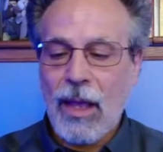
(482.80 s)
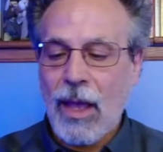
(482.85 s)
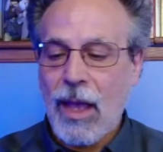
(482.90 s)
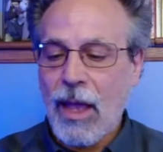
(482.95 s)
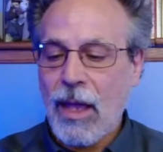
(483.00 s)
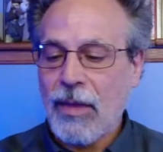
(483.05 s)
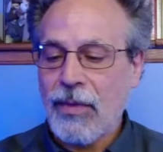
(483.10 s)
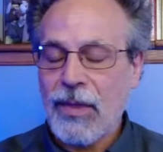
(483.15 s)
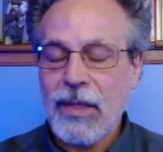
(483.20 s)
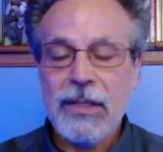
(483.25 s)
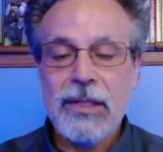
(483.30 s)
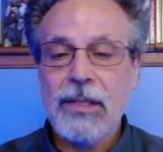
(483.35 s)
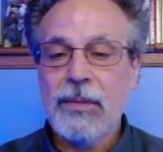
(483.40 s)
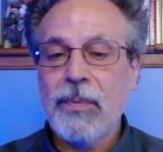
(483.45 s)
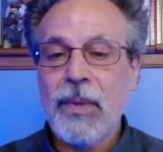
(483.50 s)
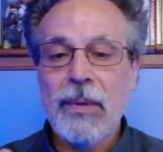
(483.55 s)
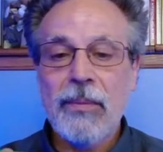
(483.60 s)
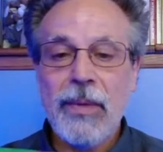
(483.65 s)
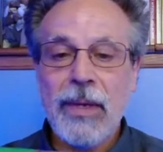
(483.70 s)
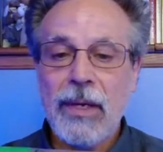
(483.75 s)
And this
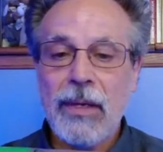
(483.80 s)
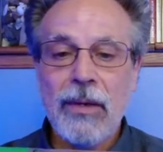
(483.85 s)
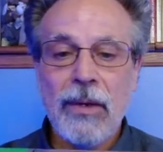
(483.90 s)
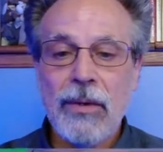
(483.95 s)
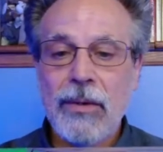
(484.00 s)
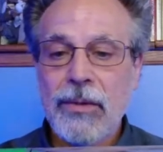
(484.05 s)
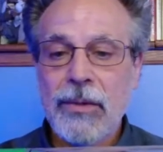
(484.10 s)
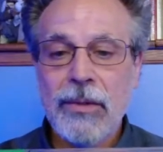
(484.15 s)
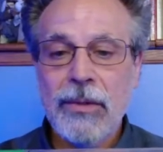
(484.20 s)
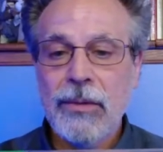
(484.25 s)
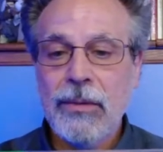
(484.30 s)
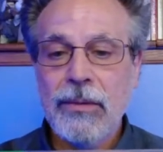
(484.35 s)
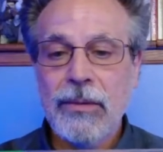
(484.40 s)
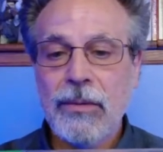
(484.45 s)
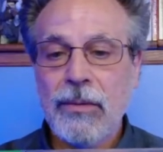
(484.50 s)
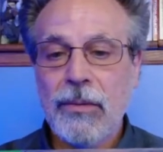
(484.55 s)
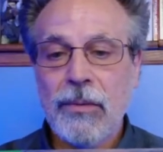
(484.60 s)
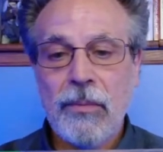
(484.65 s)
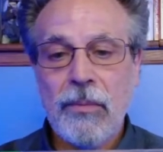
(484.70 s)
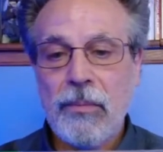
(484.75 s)
has been my
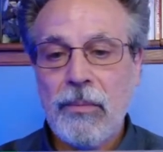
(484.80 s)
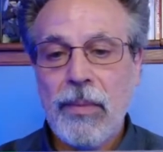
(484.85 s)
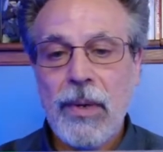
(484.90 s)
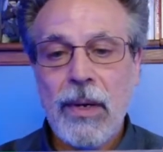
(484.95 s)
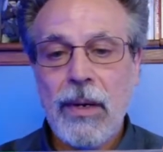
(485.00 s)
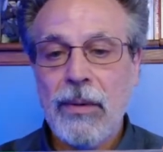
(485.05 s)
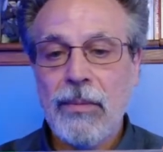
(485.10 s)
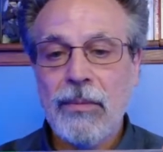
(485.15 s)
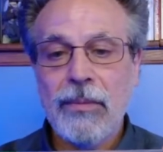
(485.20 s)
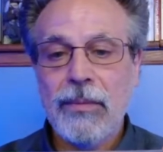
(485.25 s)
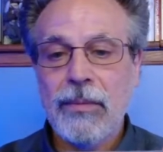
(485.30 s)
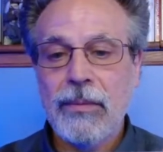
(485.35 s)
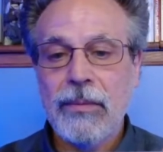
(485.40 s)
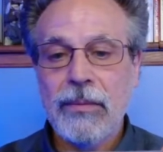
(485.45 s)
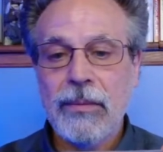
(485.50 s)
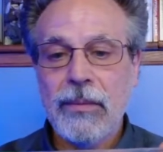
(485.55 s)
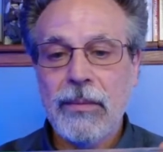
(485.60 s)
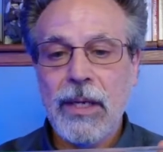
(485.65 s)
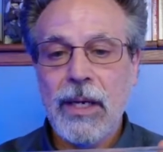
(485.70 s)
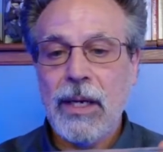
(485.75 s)
go-to pump.
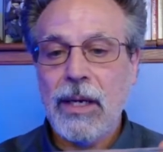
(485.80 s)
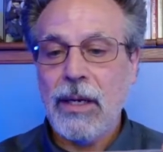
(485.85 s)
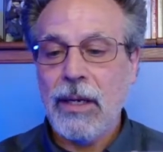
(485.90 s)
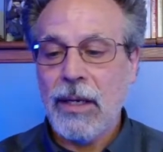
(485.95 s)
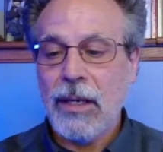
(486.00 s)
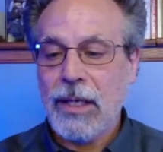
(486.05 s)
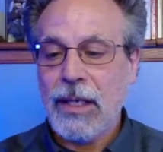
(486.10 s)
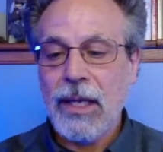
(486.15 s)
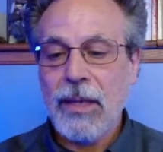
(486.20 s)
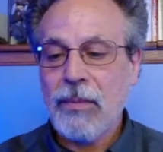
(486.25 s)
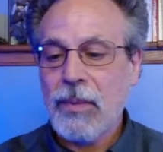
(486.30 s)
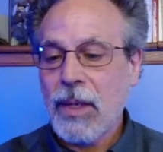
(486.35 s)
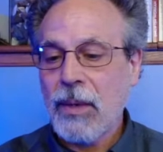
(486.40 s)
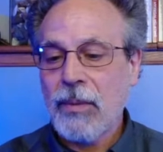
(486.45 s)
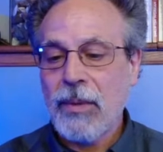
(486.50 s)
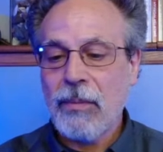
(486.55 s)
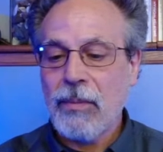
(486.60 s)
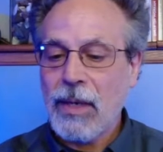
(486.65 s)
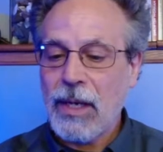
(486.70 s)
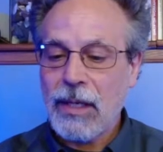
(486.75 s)
I keep
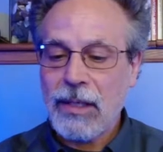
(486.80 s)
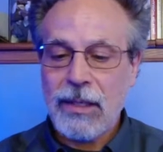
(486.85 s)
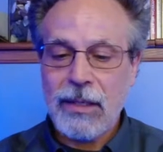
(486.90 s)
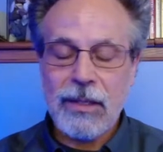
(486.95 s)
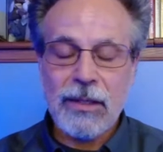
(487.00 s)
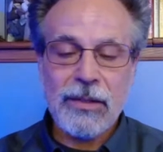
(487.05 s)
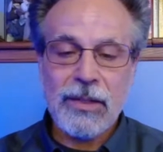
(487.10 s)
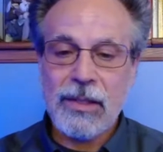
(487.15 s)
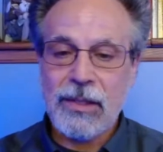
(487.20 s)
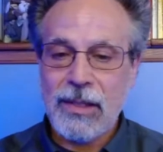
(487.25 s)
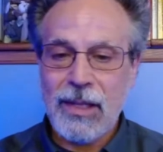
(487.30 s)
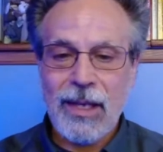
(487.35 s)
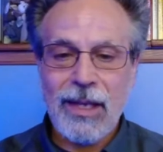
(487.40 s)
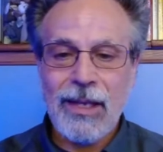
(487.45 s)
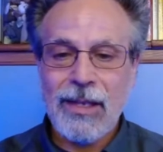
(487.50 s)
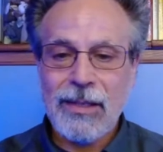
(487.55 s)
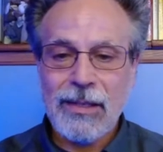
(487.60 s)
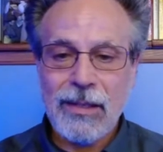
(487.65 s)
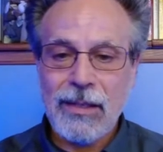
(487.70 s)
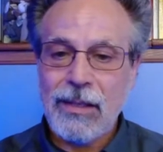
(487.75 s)
coming back to this. It's
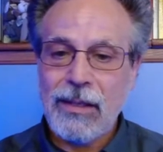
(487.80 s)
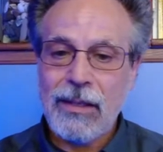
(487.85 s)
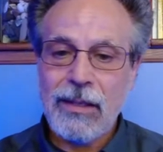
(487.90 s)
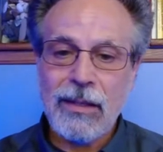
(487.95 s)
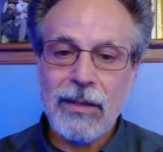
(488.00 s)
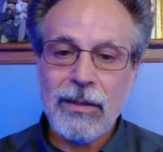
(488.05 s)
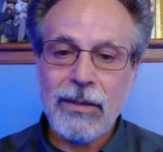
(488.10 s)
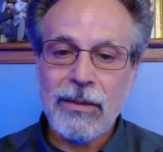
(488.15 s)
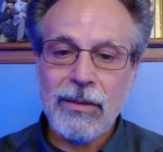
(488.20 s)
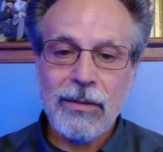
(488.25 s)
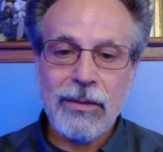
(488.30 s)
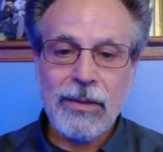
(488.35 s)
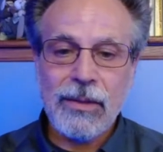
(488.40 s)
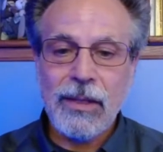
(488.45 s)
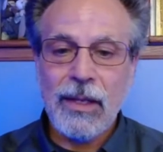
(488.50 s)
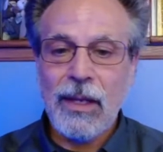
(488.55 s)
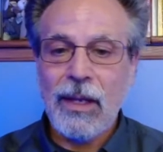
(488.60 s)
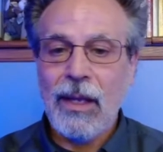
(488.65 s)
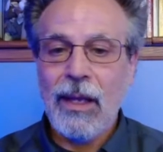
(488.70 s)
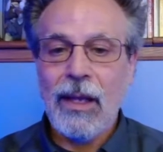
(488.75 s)
easy to
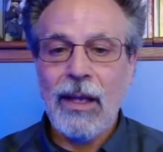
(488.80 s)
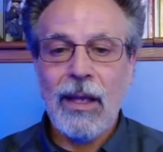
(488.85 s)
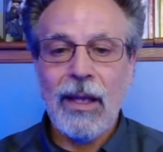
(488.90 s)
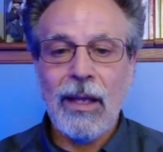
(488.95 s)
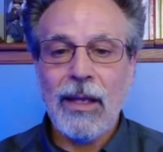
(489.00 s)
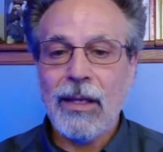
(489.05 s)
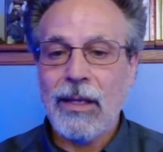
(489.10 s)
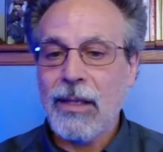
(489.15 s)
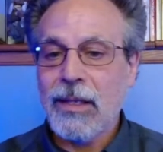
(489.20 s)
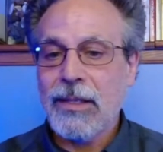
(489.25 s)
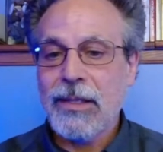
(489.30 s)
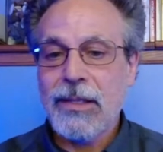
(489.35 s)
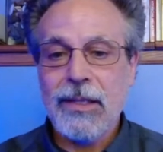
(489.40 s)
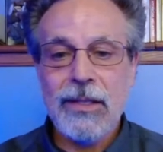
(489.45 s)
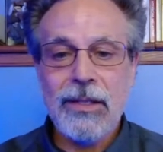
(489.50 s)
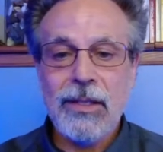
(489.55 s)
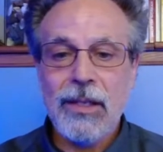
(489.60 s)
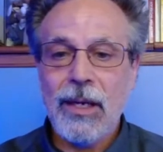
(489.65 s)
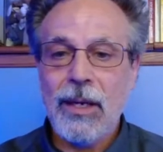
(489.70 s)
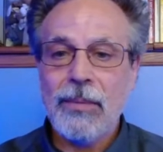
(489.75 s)
use. It gets
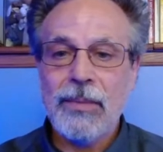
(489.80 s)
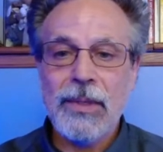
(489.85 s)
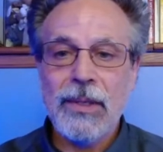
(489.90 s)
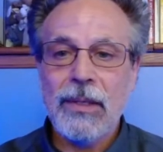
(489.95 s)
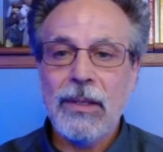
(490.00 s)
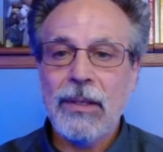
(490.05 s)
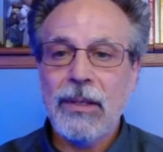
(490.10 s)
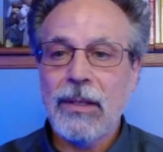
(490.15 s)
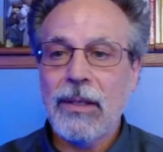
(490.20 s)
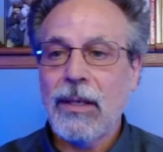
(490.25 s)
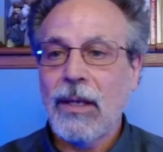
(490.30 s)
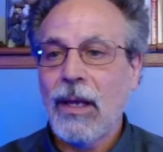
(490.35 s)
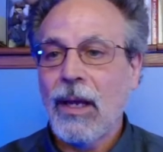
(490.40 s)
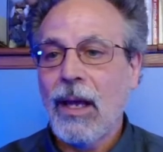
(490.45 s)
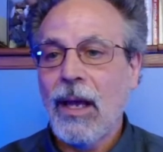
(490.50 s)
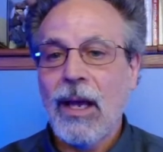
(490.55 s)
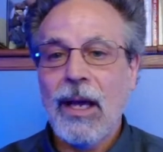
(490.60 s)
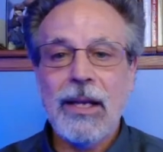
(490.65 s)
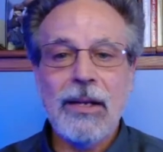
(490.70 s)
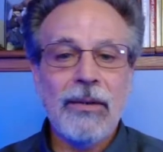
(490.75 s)
the job done.
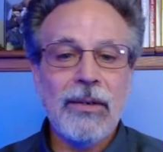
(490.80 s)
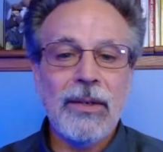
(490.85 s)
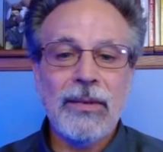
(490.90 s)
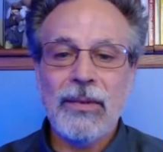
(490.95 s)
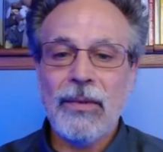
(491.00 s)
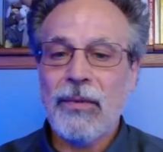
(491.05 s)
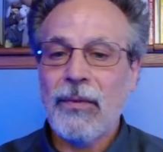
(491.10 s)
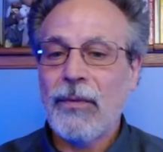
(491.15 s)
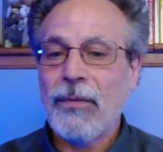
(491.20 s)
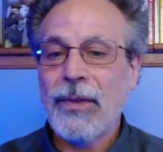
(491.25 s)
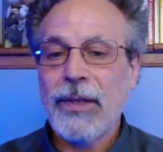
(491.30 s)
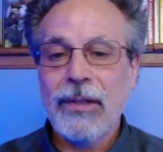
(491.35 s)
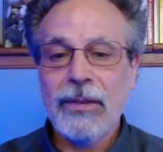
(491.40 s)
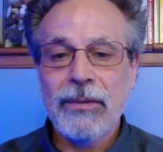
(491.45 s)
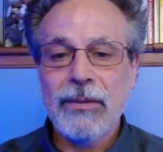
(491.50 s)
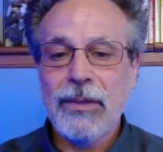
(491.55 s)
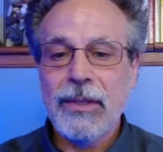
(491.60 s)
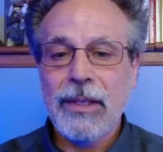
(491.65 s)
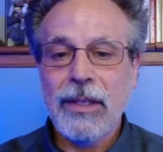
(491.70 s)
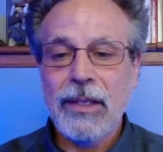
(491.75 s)
I don't have to
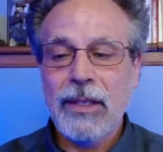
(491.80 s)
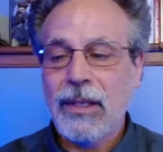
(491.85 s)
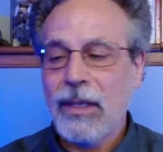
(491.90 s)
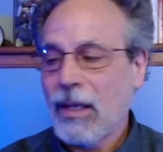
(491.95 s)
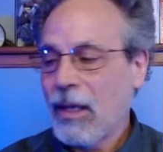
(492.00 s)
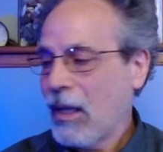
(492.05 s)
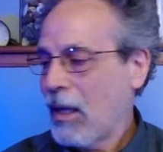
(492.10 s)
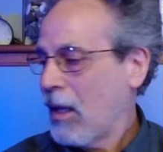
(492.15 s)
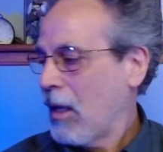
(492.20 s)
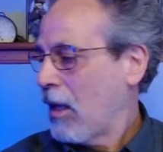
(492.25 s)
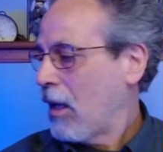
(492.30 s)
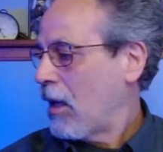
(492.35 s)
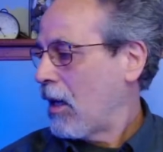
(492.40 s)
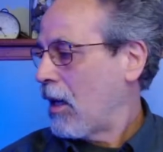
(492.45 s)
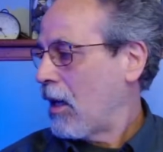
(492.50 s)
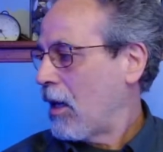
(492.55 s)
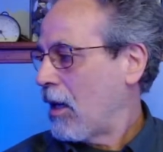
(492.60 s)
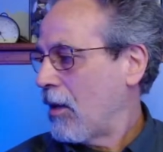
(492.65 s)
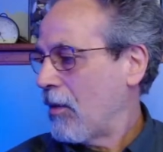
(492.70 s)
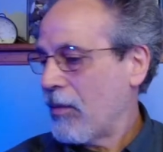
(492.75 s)
fiddle with it.
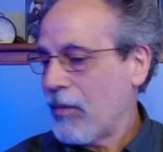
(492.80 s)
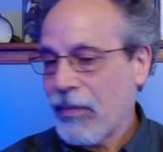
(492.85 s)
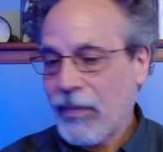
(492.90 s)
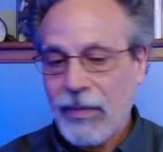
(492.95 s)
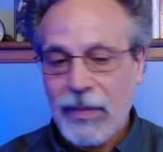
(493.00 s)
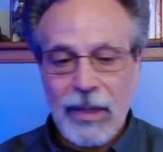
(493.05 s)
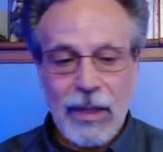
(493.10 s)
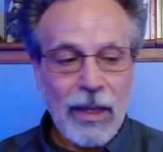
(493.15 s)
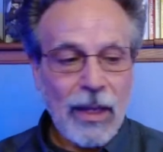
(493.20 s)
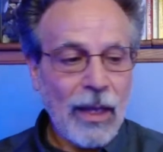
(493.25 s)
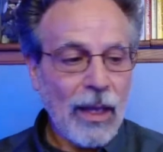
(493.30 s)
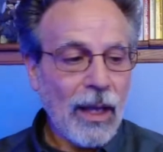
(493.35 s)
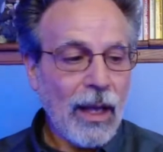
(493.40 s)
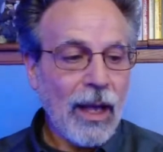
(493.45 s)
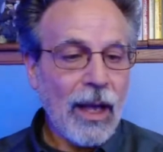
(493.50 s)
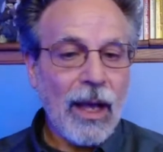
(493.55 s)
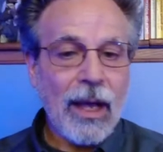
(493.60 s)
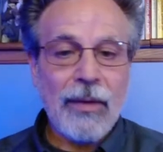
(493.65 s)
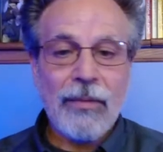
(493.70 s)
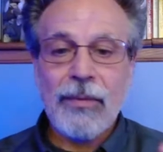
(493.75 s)
Um,
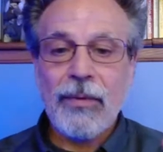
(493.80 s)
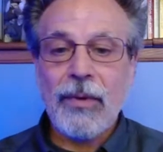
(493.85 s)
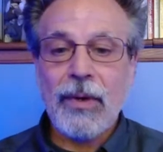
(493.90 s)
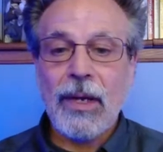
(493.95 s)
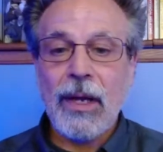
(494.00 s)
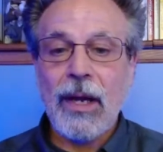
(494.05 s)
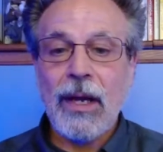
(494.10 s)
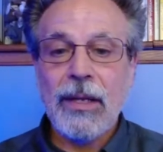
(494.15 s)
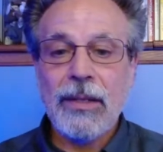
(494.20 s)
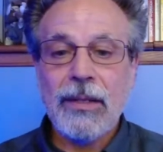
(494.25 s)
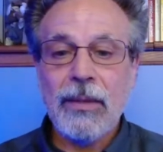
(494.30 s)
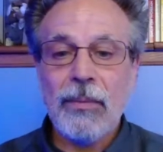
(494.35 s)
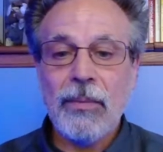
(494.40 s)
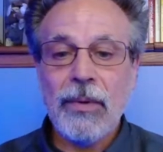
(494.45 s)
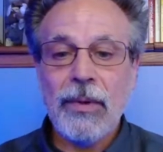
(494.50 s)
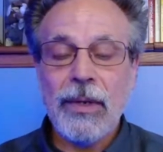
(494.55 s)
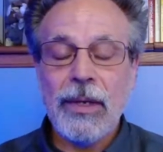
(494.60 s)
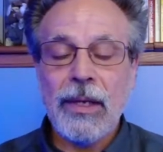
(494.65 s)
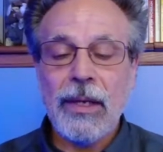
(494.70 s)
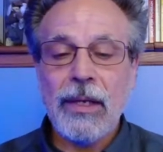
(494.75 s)
I forgot to
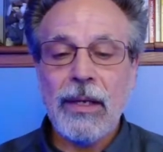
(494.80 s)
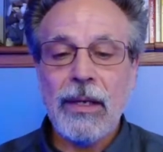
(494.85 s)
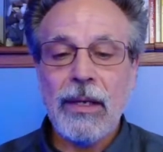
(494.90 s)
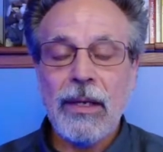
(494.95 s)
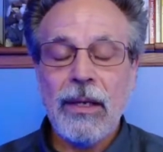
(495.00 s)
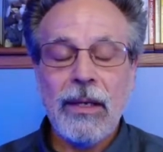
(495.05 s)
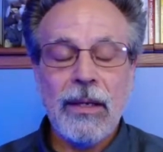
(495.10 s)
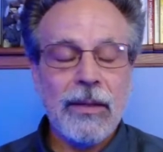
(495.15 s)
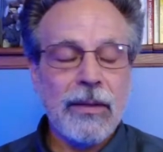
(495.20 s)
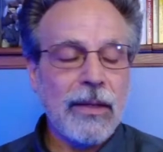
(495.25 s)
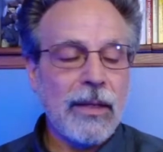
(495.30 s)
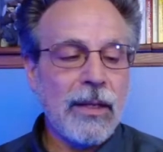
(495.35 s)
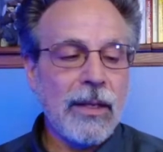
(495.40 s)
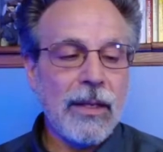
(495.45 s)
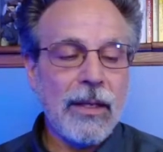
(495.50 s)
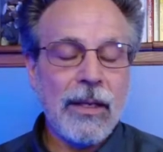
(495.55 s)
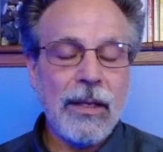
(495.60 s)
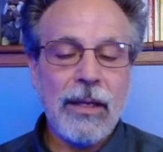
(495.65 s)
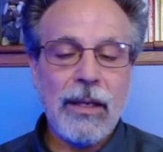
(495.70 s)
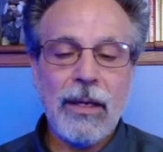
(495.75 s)
bring
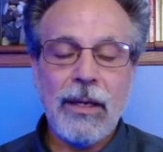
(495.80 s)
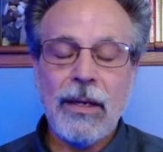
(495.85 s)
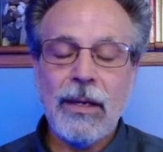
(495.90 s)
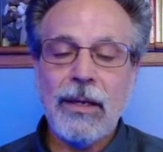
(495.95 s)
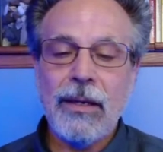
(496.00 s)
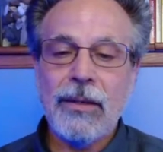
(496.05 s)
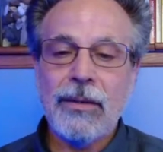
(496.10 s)
the